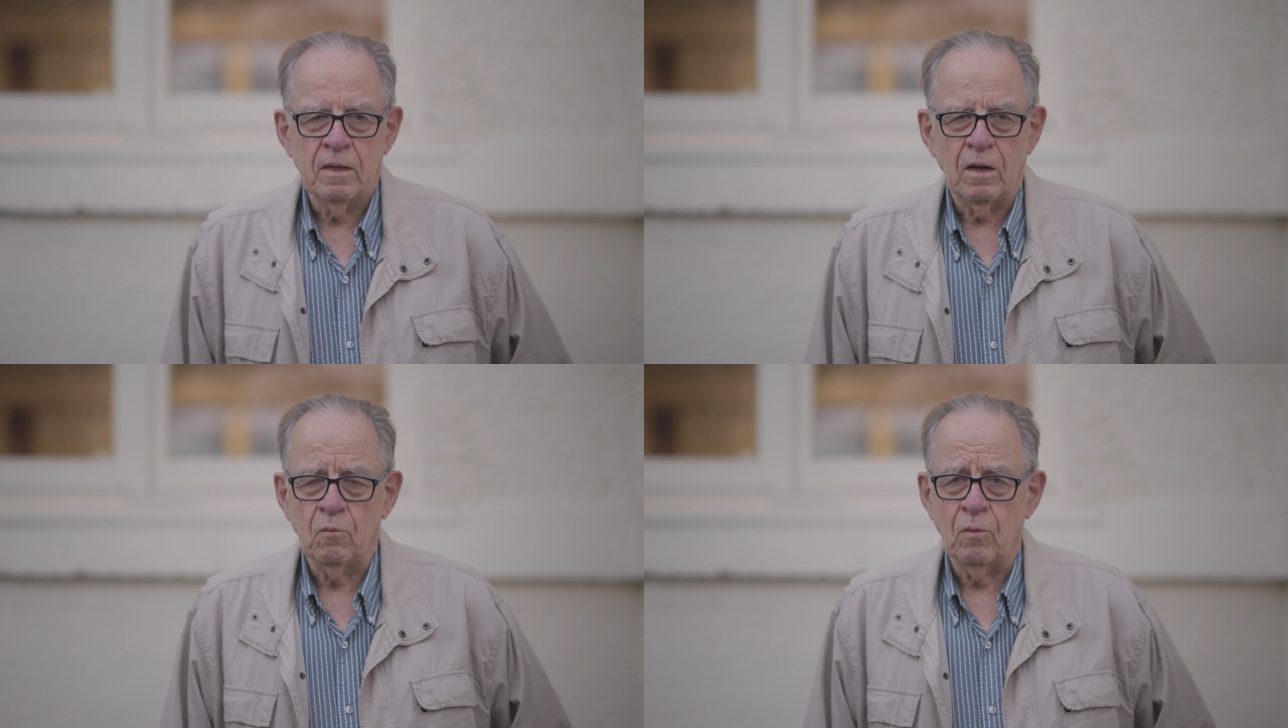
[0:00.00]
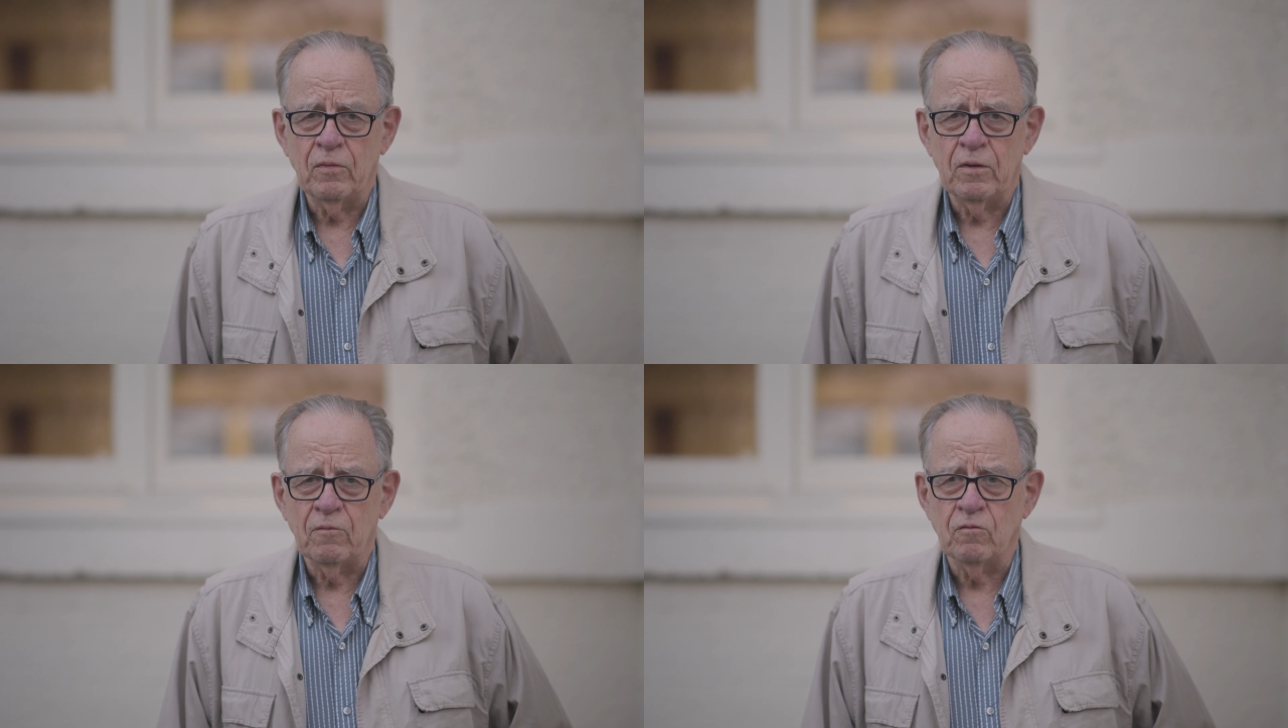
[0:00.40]
I
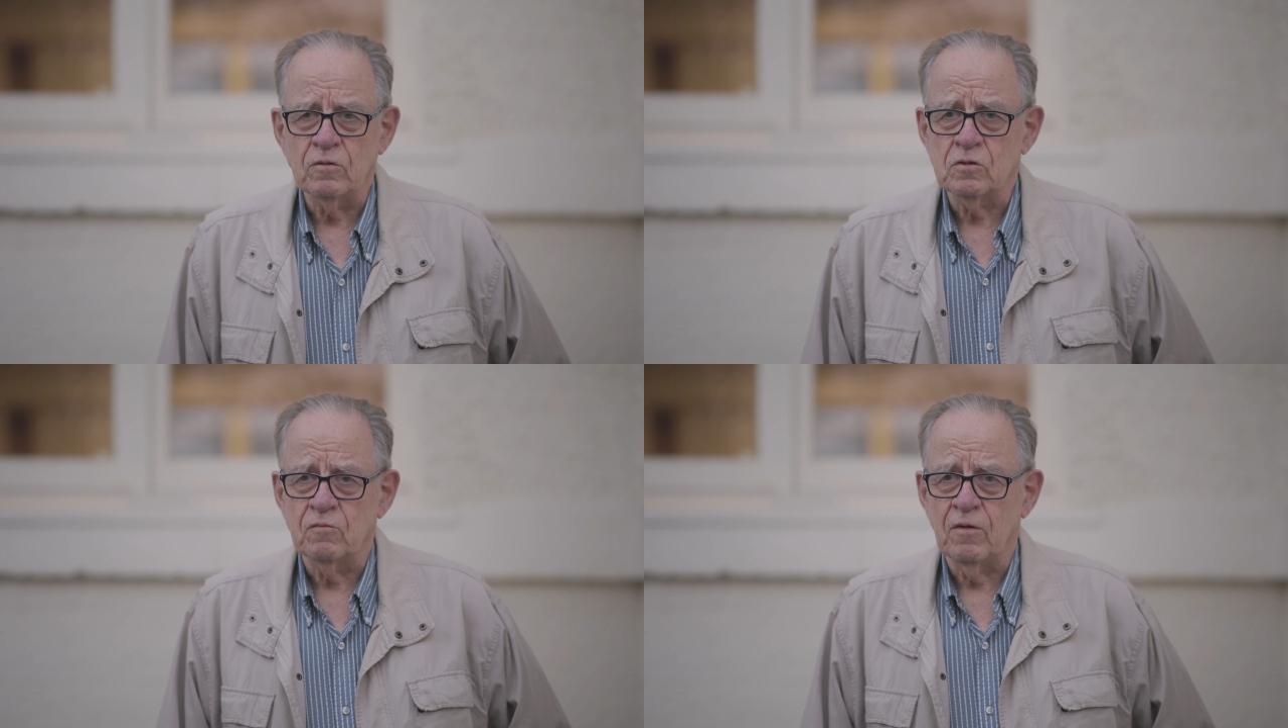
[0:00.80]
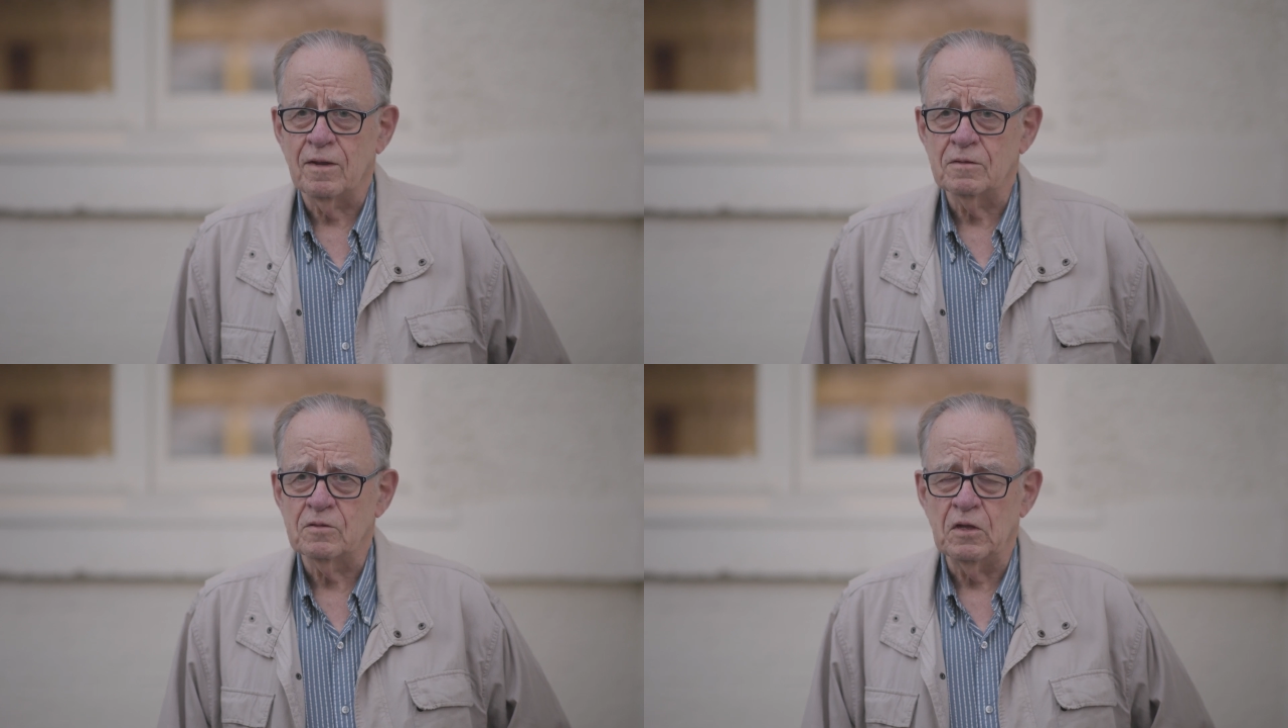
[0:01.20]
went there first of all
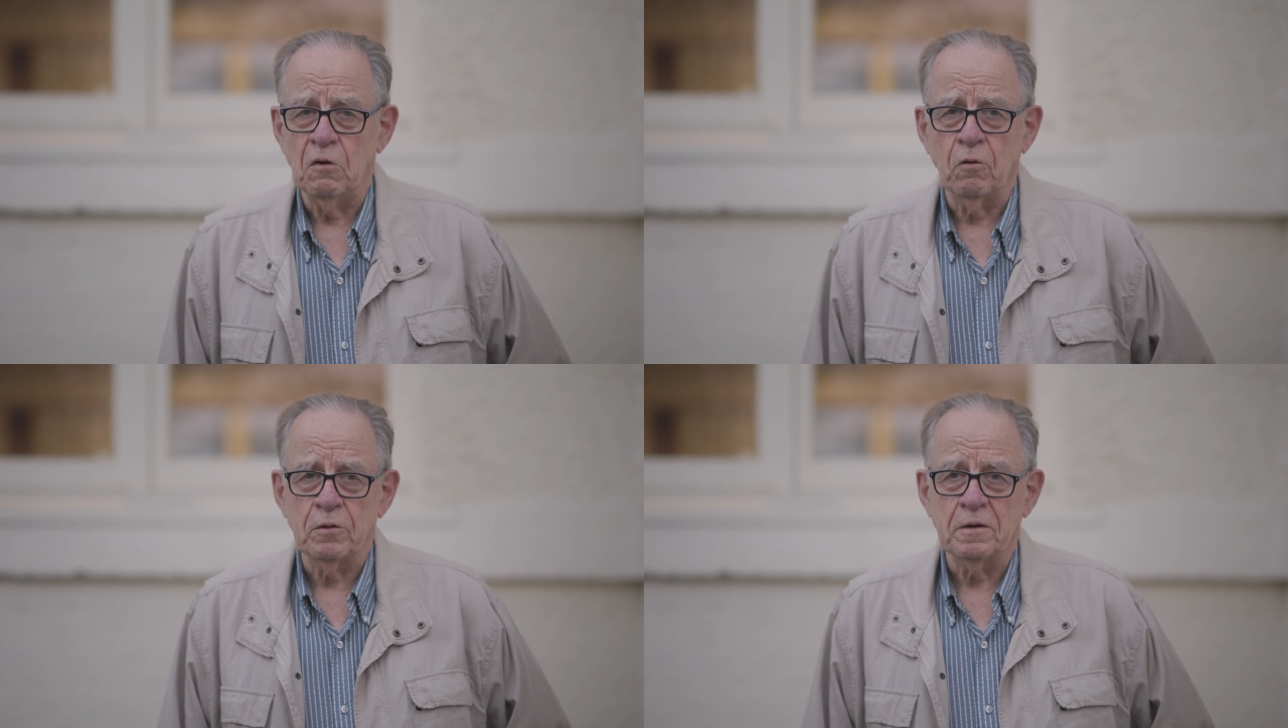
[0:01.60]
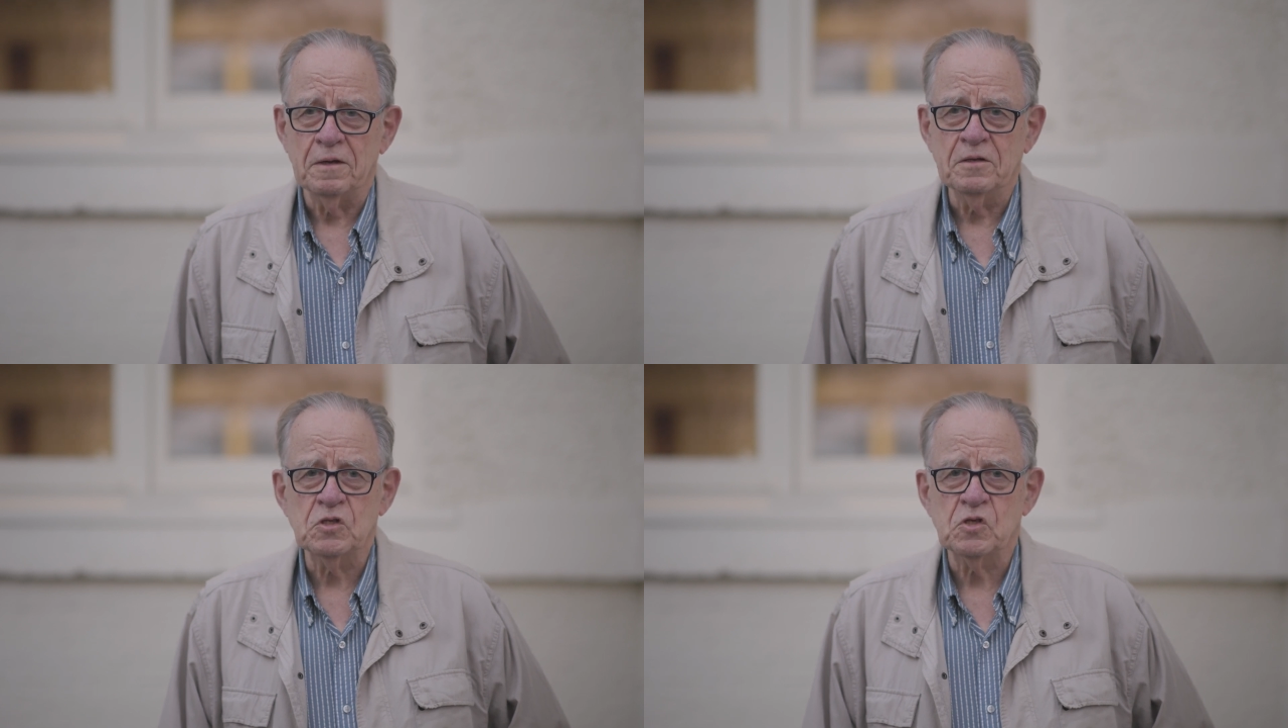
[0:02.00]
as the
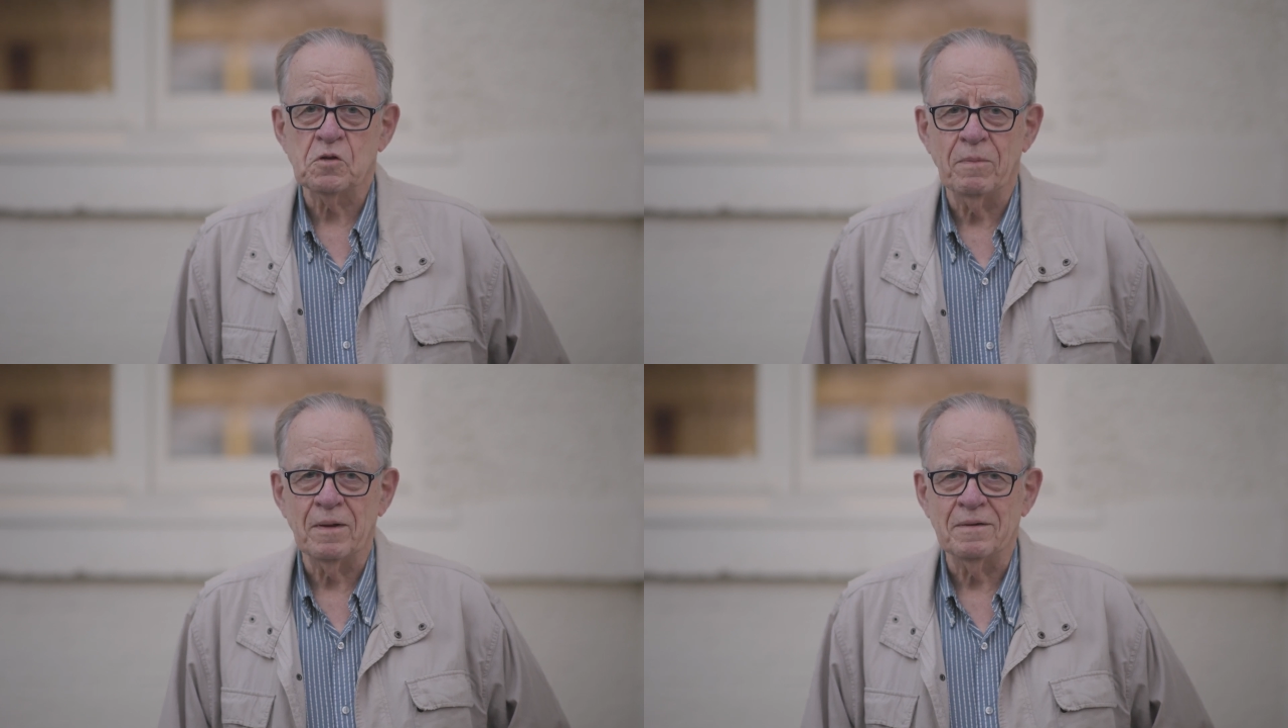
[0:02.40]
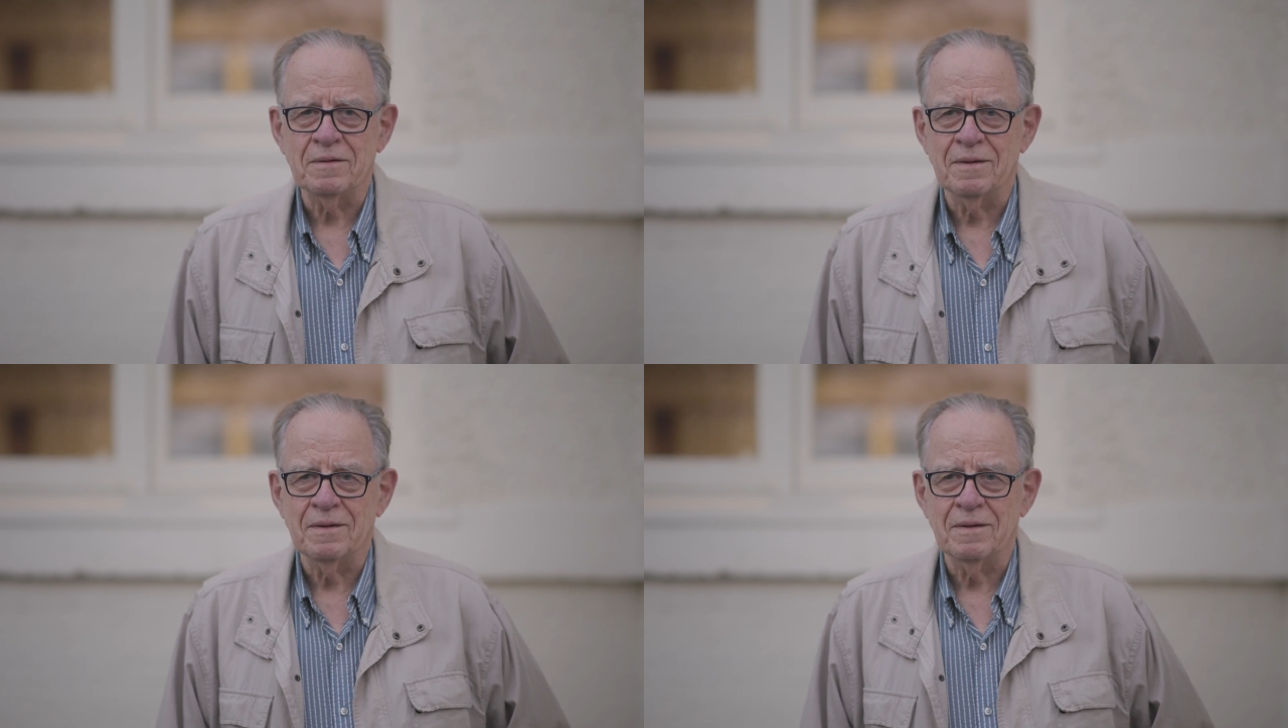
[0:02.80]
organist, but